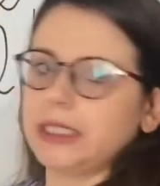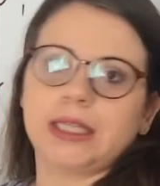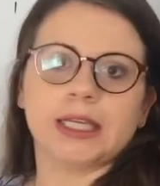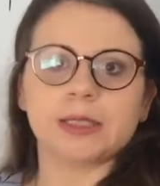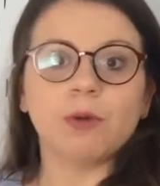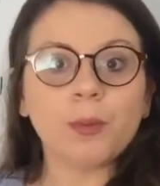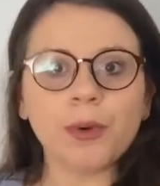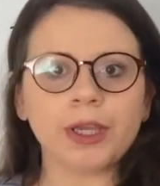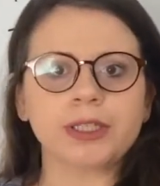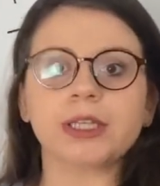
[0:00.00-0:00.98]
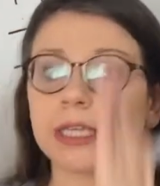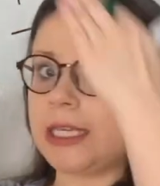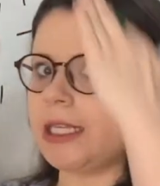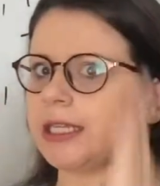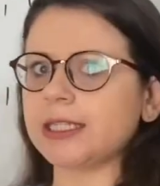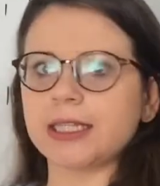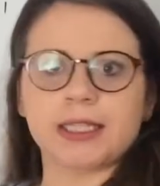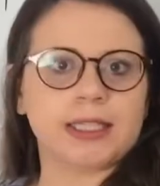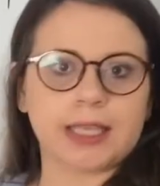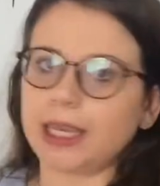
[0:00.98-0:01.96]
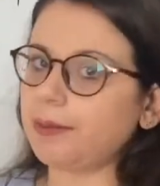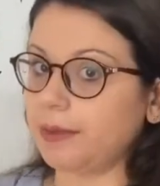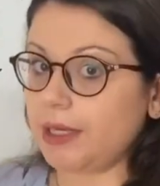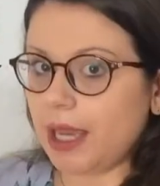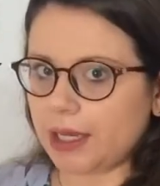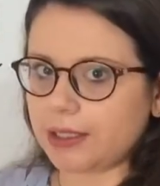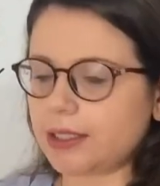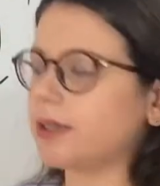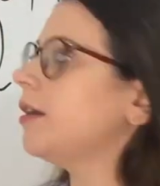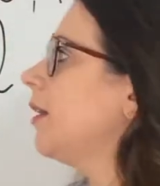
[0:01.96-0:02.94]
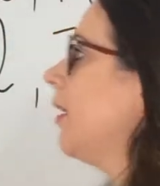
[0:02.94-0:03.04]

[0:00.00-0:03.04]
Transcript: this decimal point. It is the same gate.